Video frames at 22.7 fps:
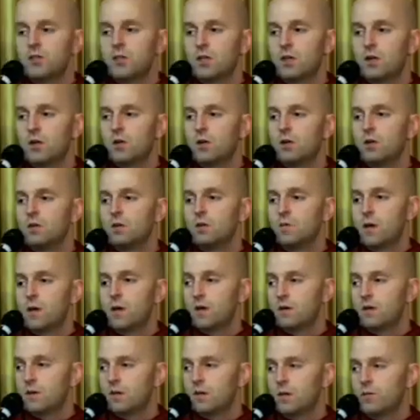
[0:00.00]
share all the
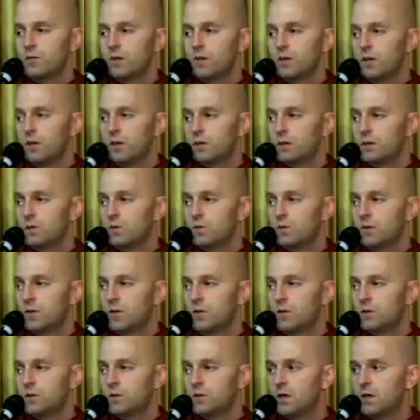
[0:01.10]
merit that I've collected with
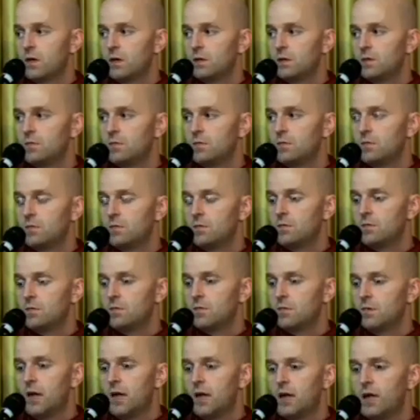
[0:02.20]
them today.
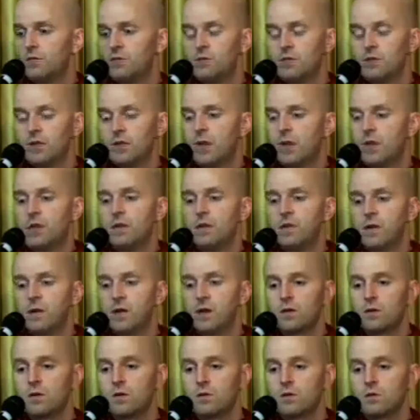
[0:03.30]
I haven't done anything
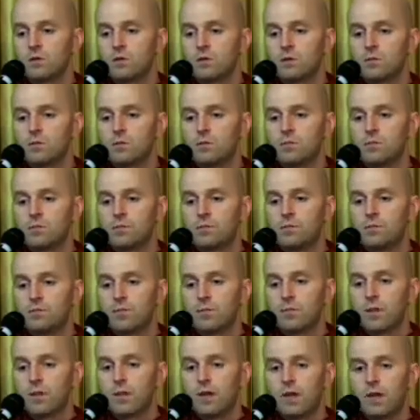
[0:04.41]
unwholesome.
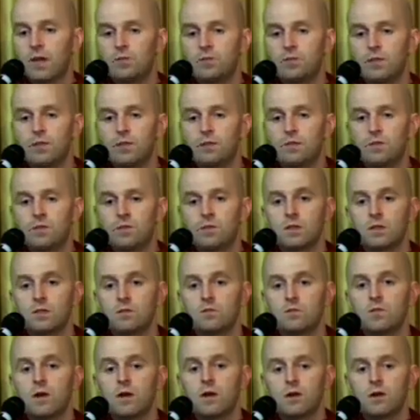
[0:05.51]
I've done things
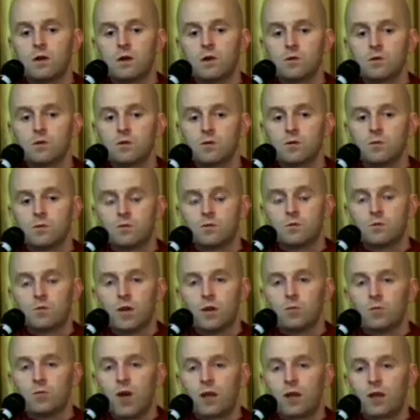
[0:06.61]
very wholesome
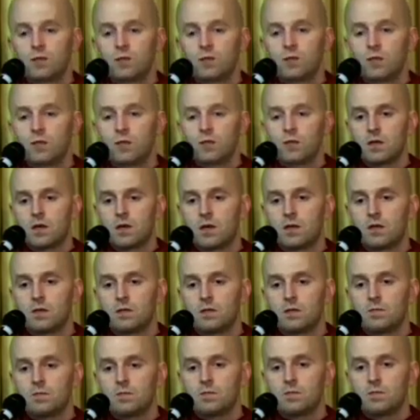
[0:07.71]
by practicing dana.
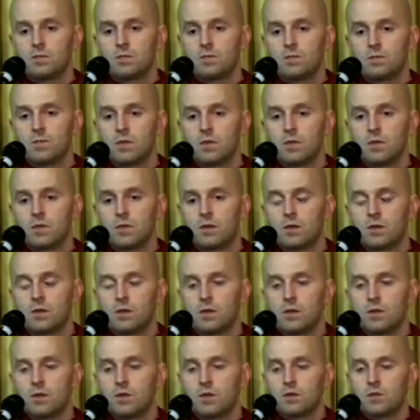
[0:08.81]

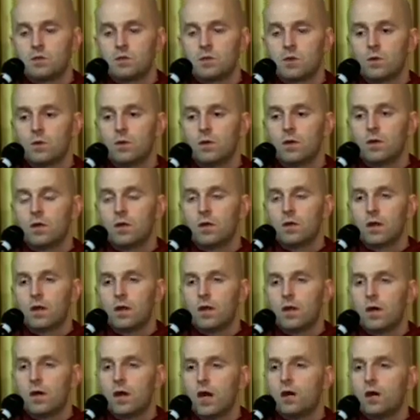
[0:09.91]
So
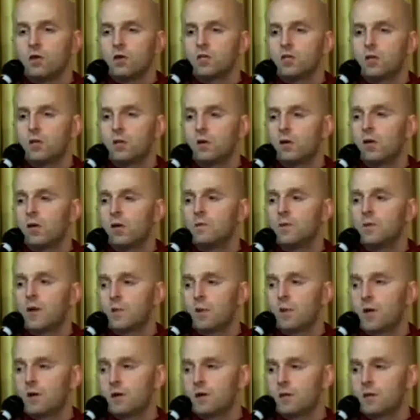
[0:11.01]
I'll share all my
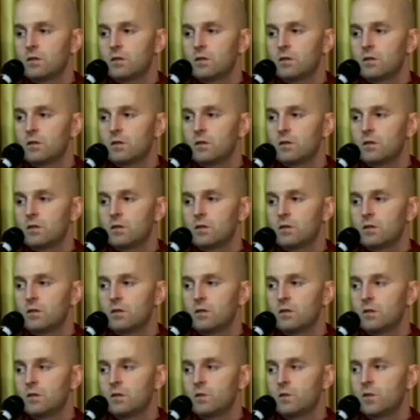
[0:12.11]
merit
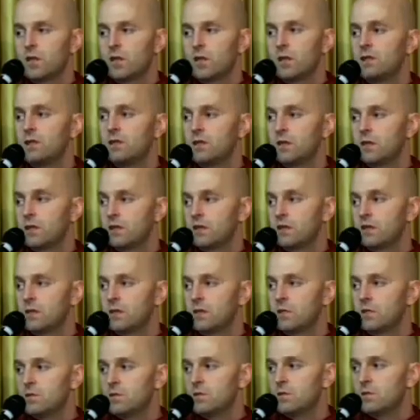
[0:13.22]
with
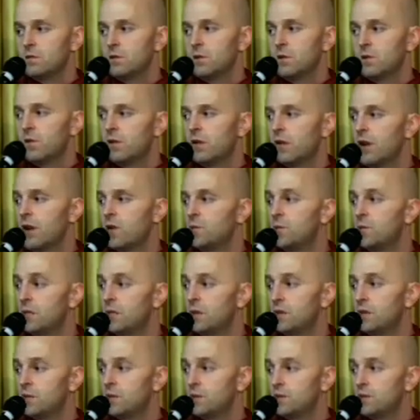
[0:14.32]
deities who can help me
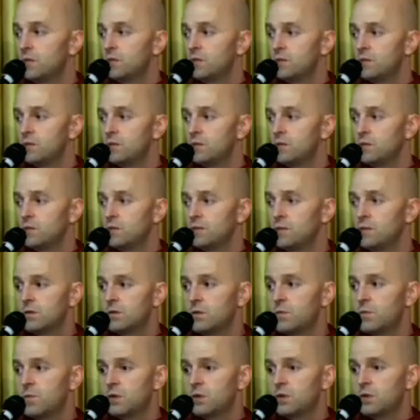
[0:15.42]
get this
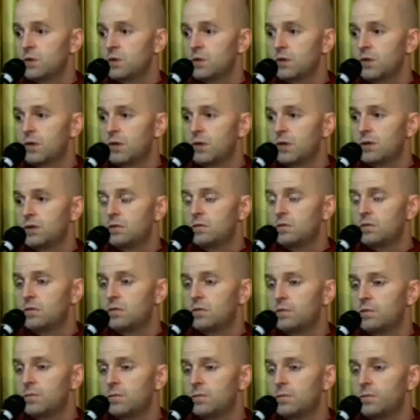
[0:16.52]
special clay,
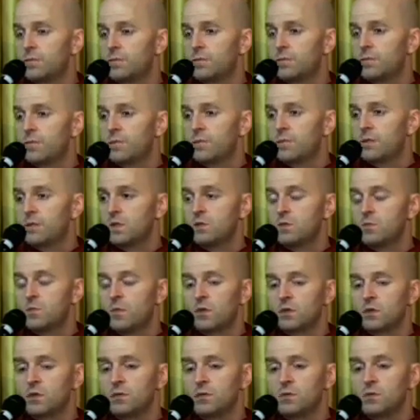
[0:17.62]
these
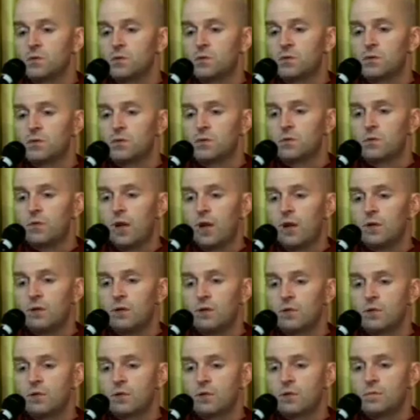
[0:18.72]
special
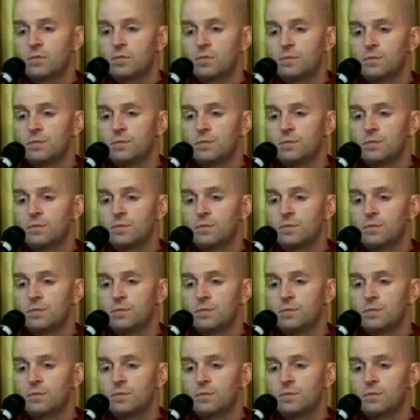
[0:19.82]
flowers.